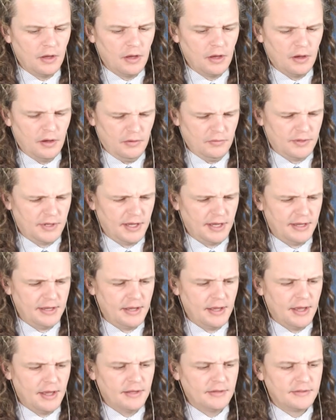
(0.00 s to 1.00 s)
Okay.
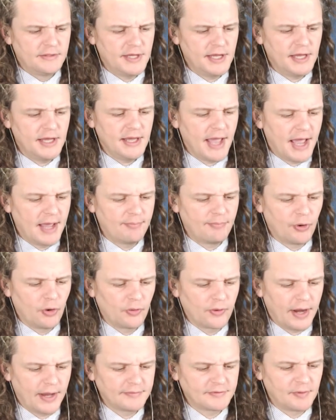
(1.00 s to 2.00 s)
DEI
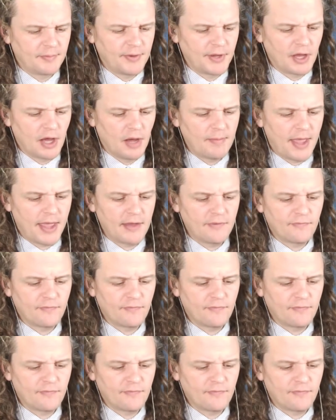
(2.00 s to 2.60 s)
programs have become a